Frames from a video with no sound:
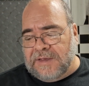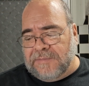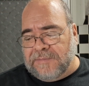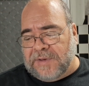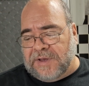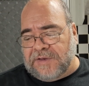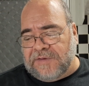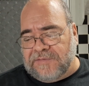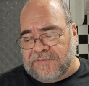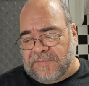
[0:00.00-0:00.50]

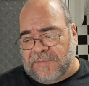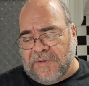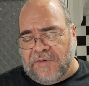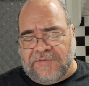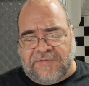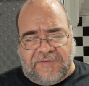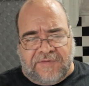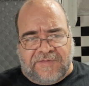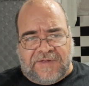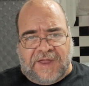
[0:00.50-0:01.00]
But you're
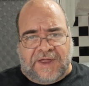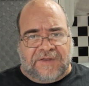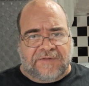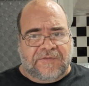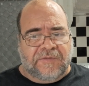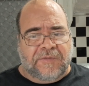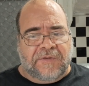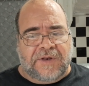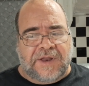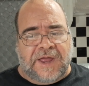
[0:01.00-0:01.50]
supposed to take
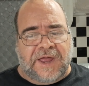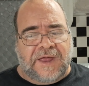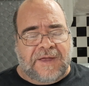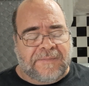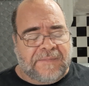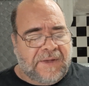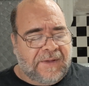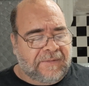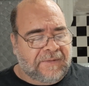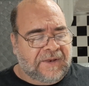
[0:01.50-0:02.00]
2 a day. I
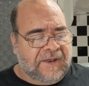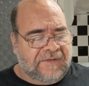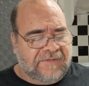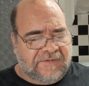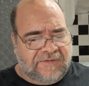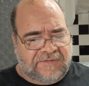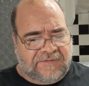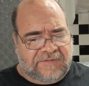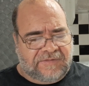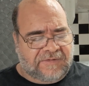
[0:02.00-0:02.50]
may need
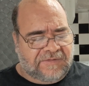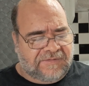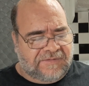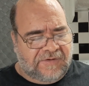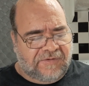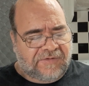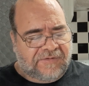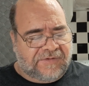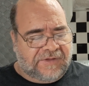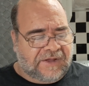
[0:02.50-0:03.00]
to
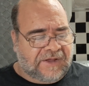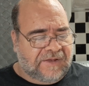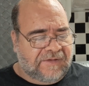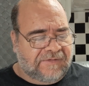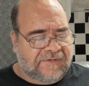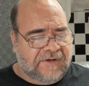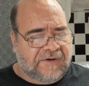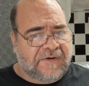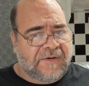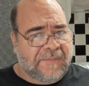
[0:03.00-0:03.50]
seriously
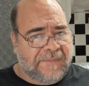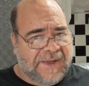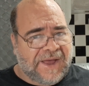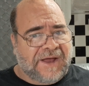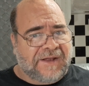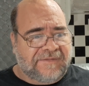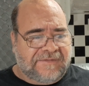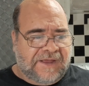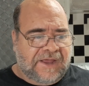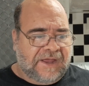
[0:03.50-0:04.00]
consider
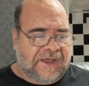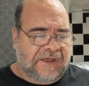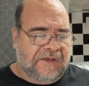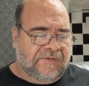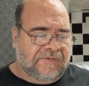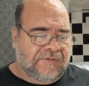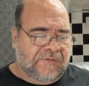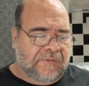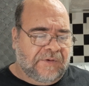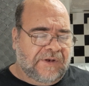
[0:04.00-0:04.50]
about
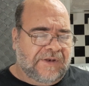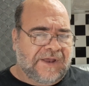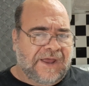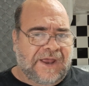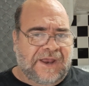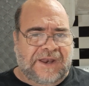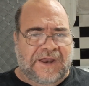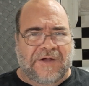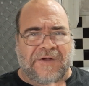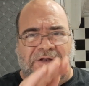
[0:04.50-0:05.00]
taking 2 a
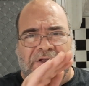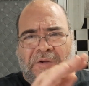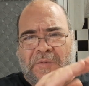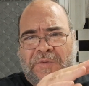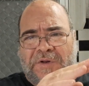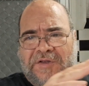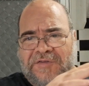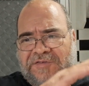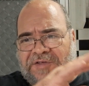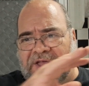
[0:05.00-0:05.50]
day. Now, I don't
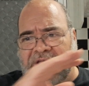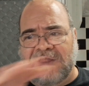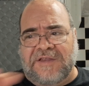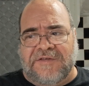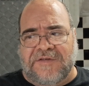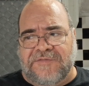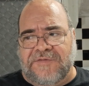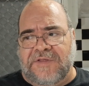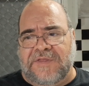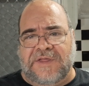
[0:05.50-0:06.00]
want to
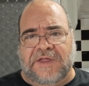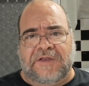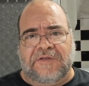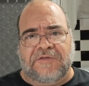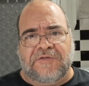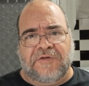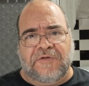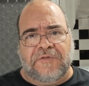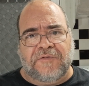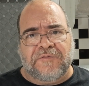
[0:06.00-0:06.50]
change everything
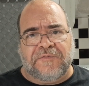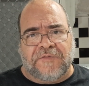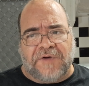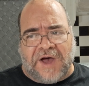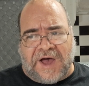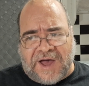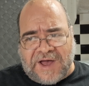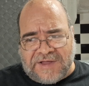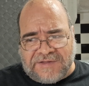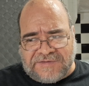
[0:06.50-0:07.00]
too
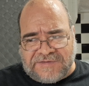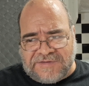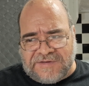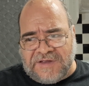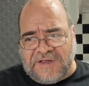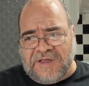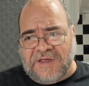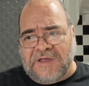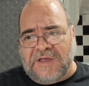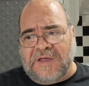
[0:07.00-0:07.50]
fast
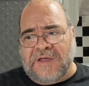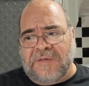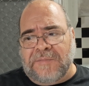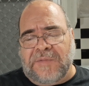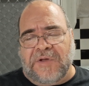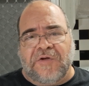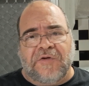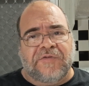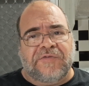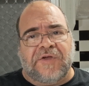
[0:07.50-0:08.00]

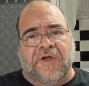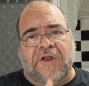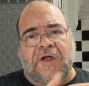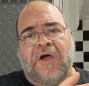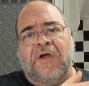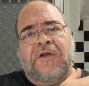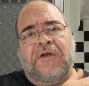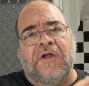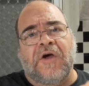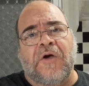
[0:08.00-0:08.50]
because I
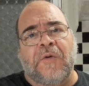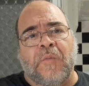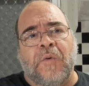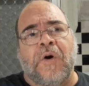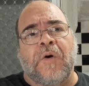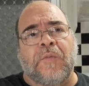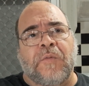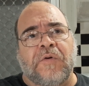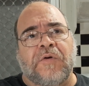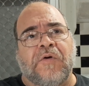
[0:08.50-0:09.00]
don't know
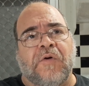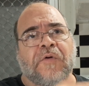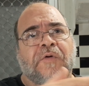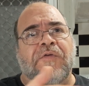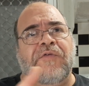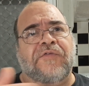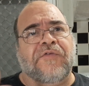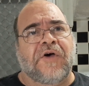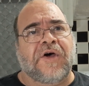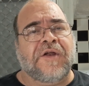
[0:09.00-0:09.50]
what will
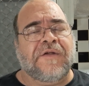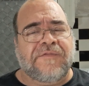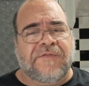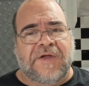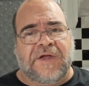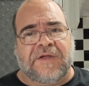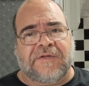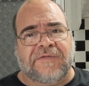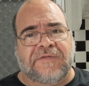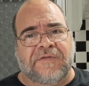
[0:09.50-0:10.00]
cause side
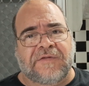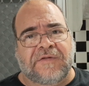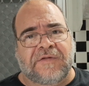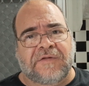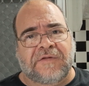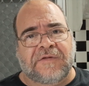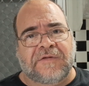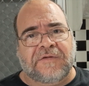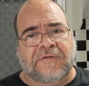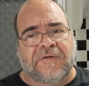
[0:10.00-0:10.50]
effects,
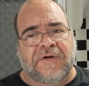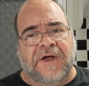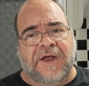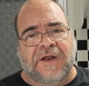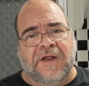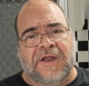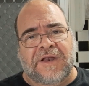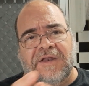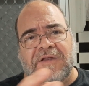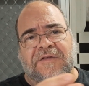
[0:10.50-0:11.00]

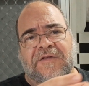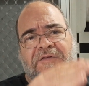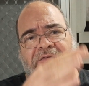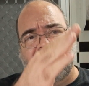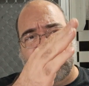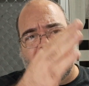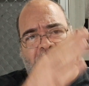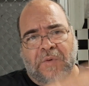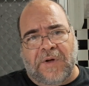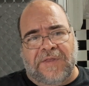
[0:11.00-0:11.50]
right? I need to
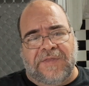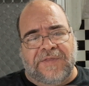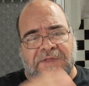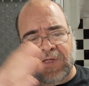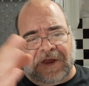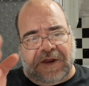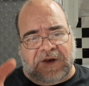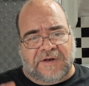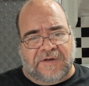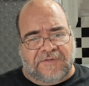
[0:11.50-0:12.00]
do one
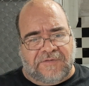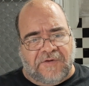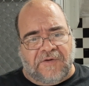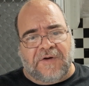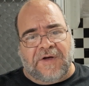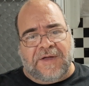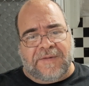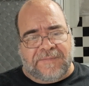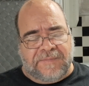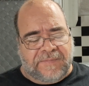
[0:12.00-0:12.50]
thing at a
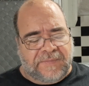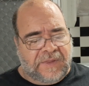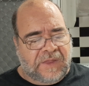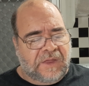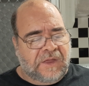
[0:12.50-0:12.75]
time.